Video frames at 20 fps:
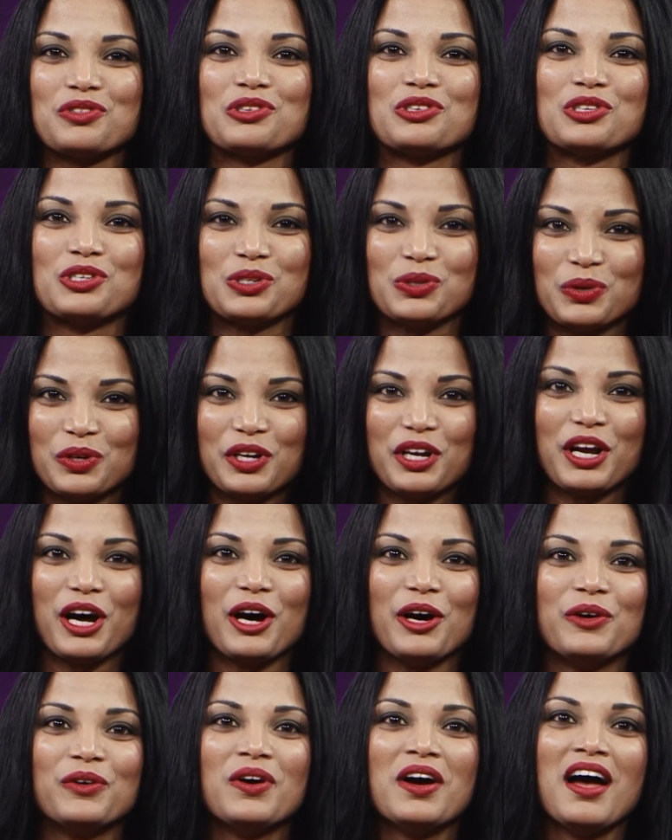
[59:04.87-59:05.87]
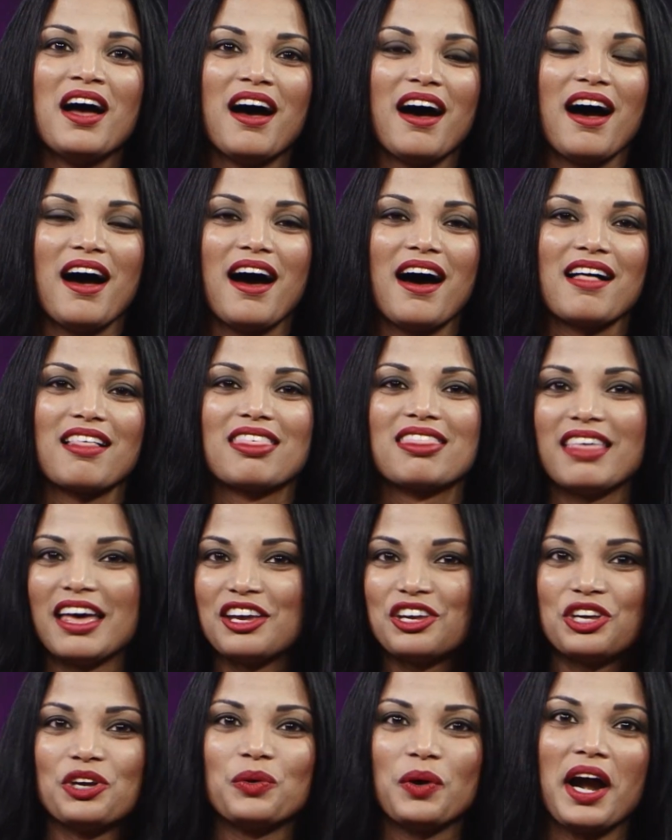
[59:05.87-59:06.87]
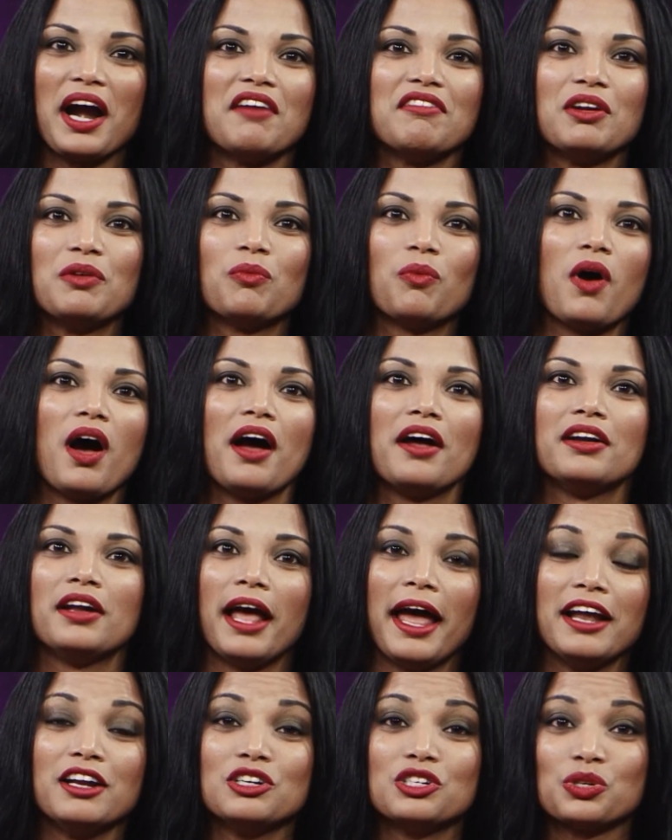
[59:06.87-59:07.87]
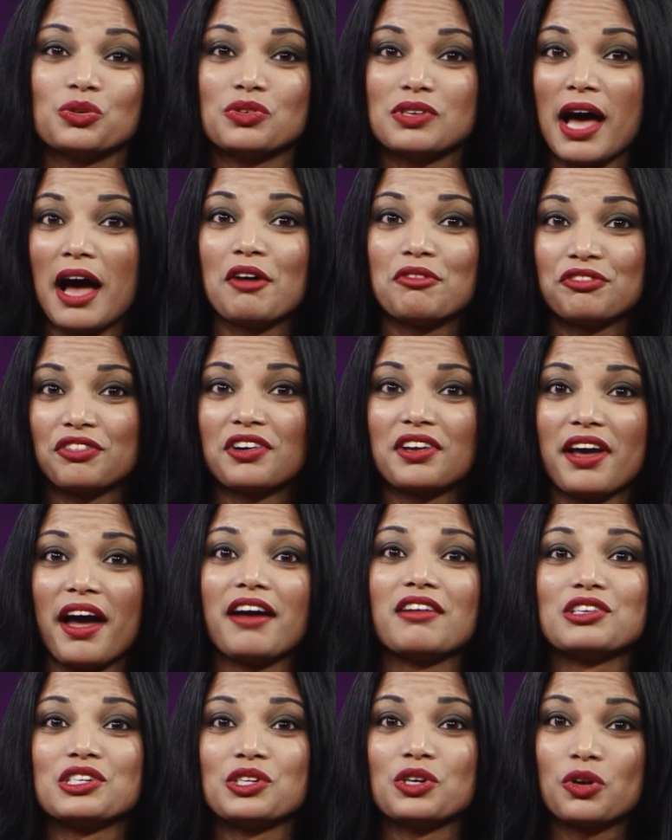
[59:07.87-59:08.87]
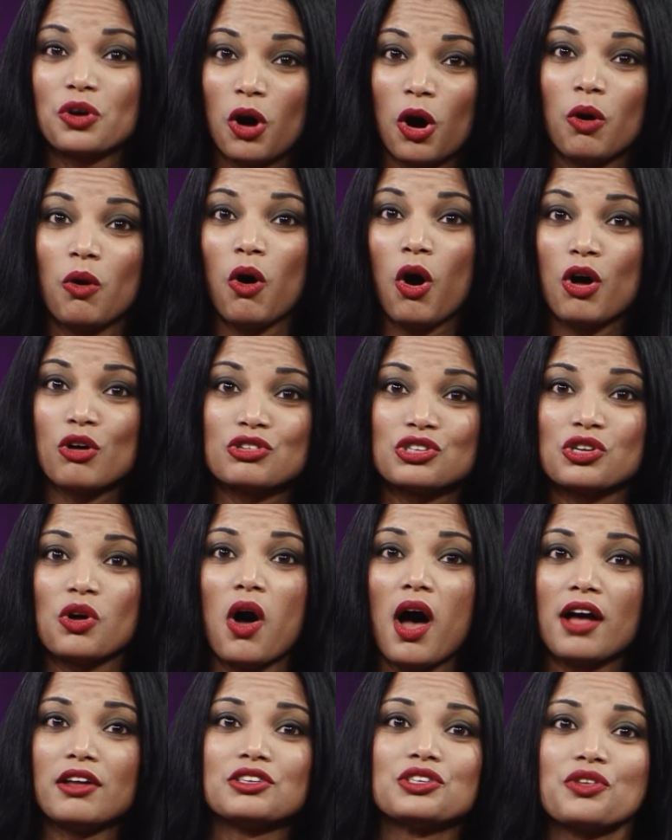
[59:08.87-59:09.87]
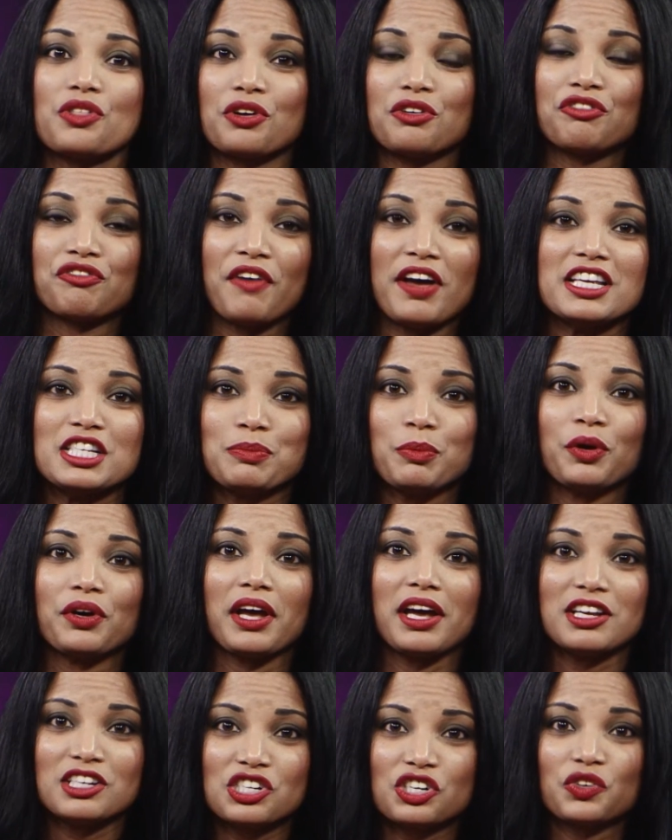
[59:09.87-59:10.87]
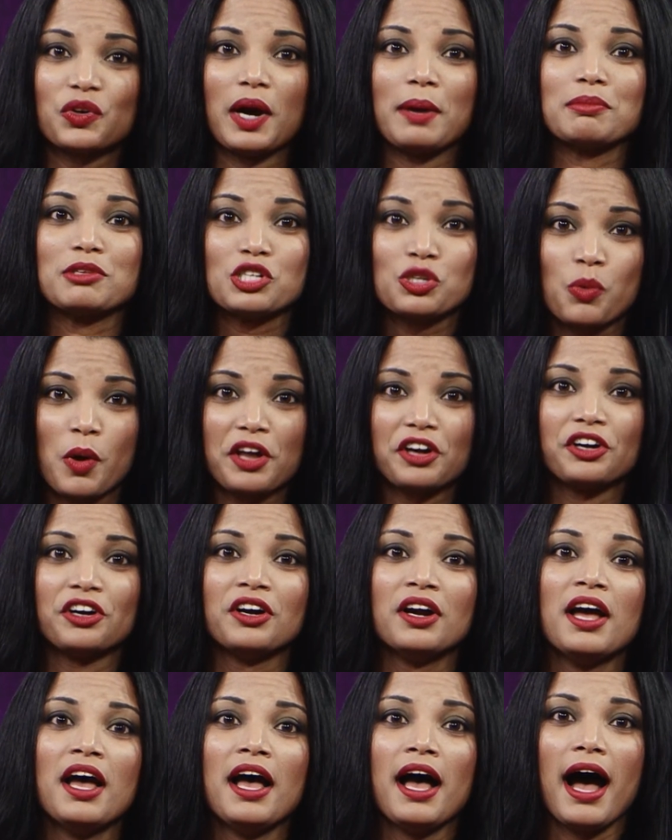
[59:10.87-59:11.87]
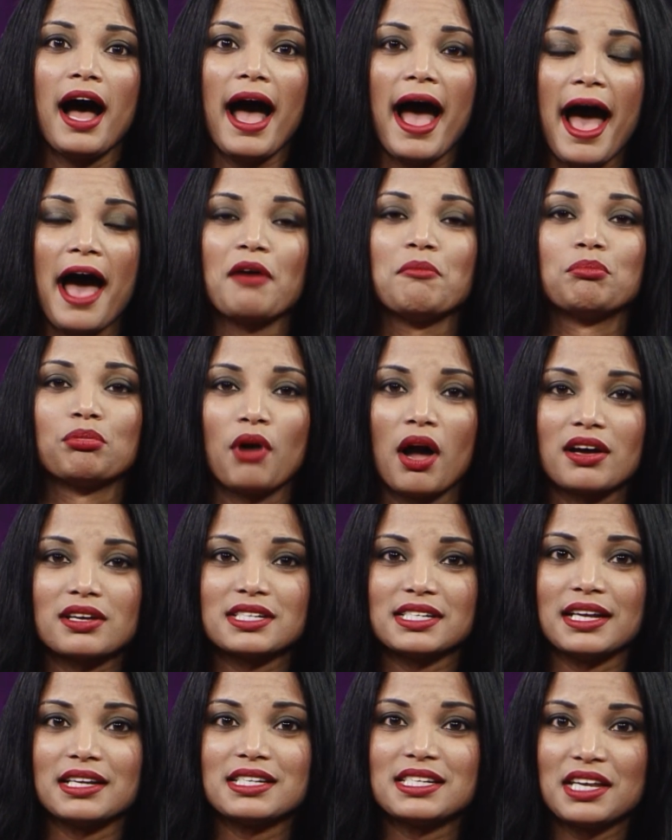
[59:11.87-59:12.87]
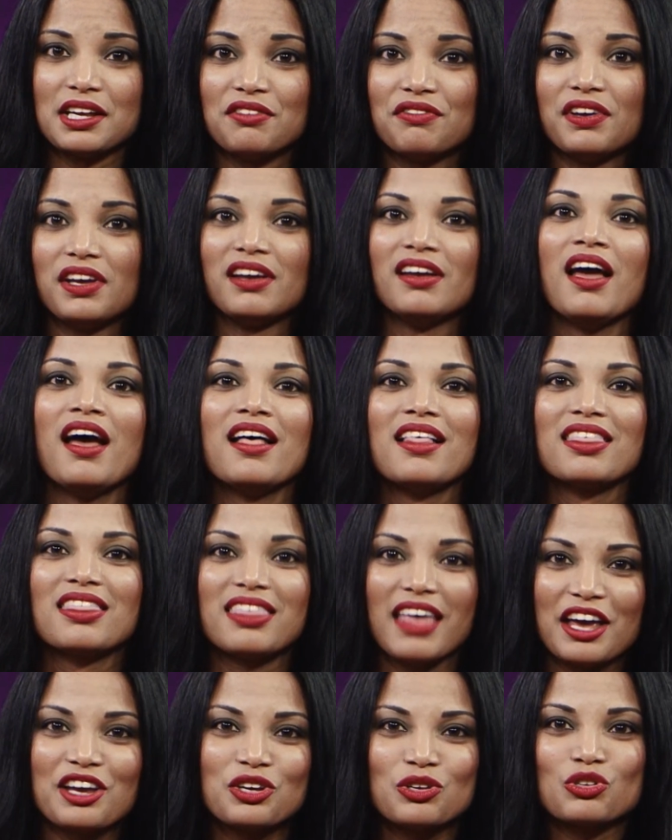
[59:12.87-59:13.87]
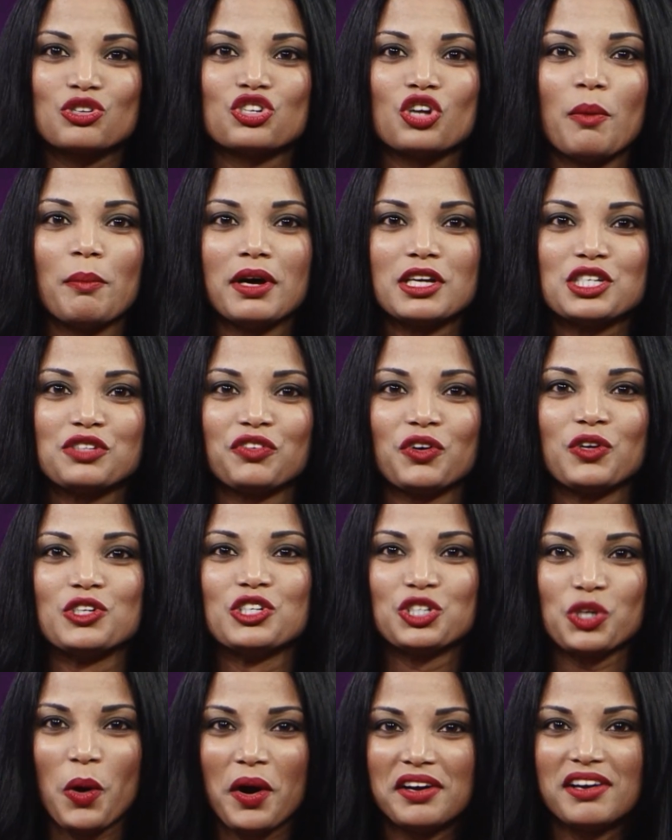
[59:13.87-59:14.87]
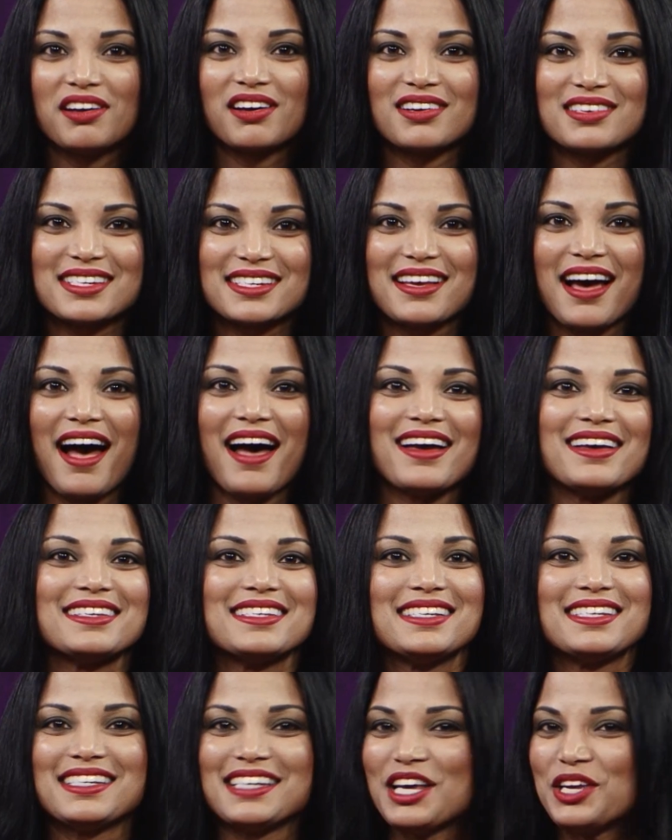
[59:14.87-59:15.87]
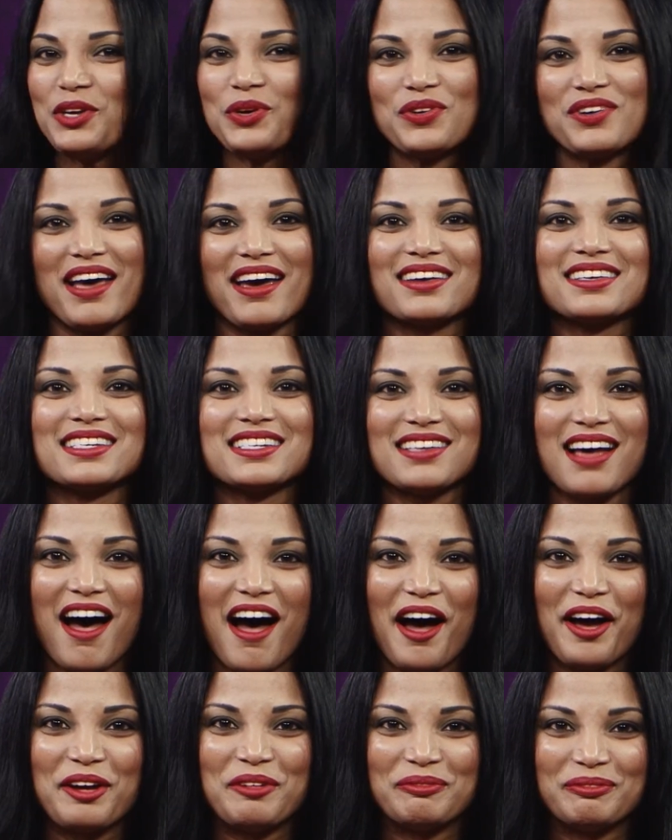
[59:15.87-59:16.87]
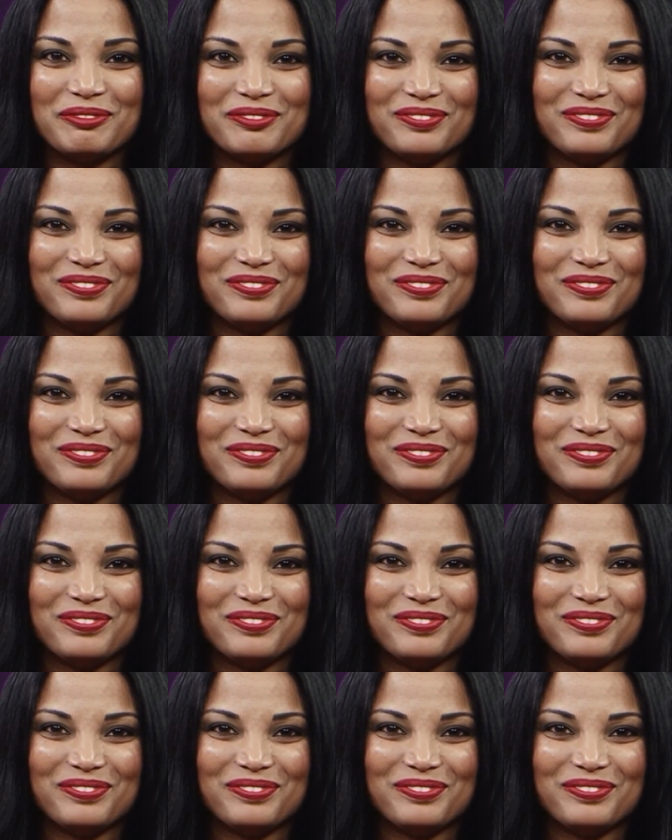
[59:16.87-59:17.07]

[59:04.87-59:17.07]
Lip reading: studio. Thank you, everyone. And do not forget to go also onto their Facebook, Instagram, Twitter at BronxNet TV. Thank you so much for joining us, guys. See you next time.